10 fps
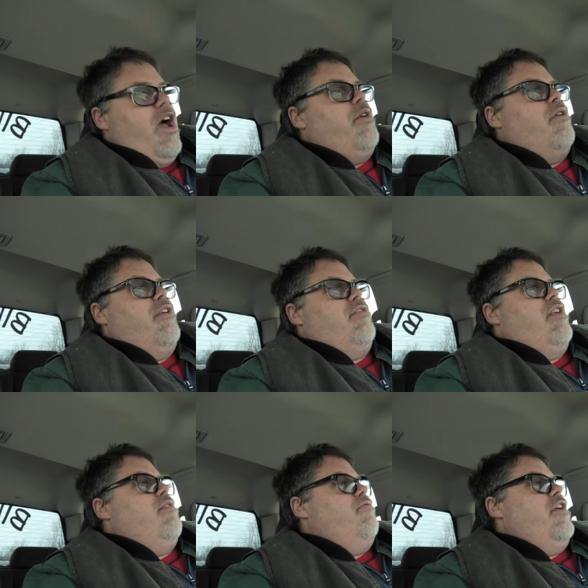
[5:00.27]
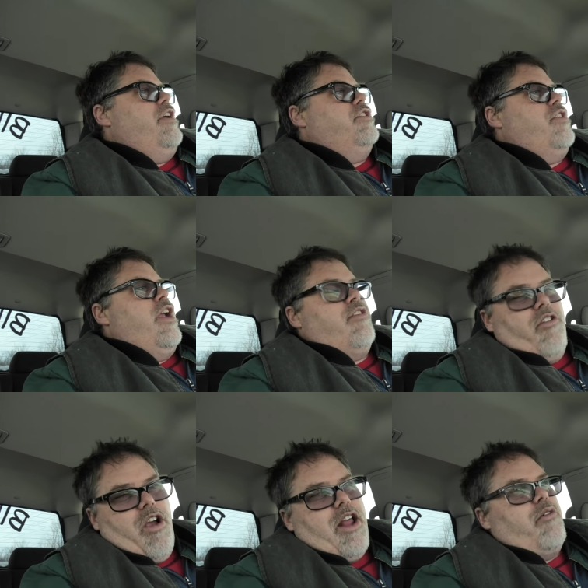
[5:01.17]
oh, I don't want to see friggin'
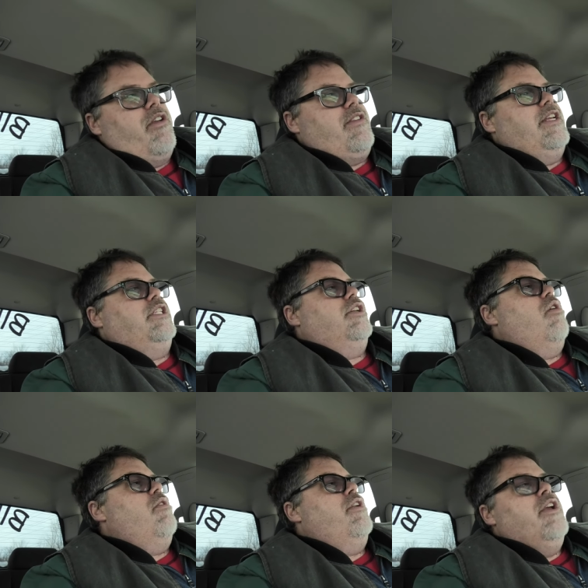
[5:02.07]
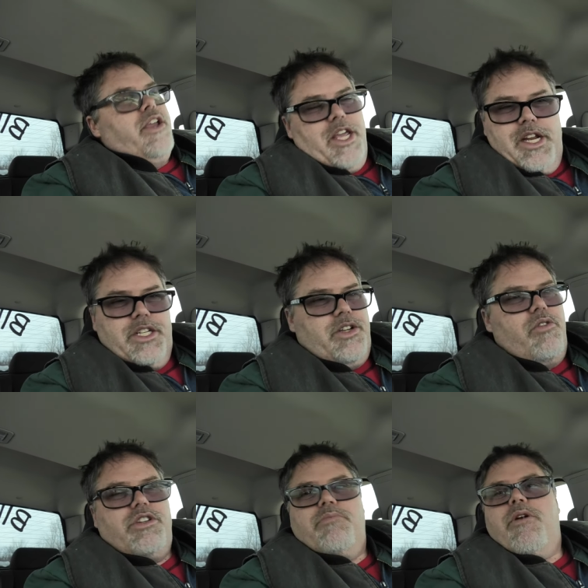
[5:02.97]
trains or I don't want to see sewing. You just
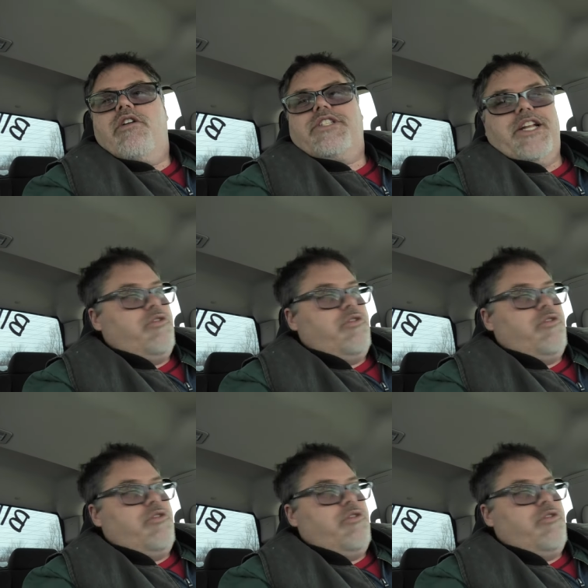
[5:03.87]
go somewhere else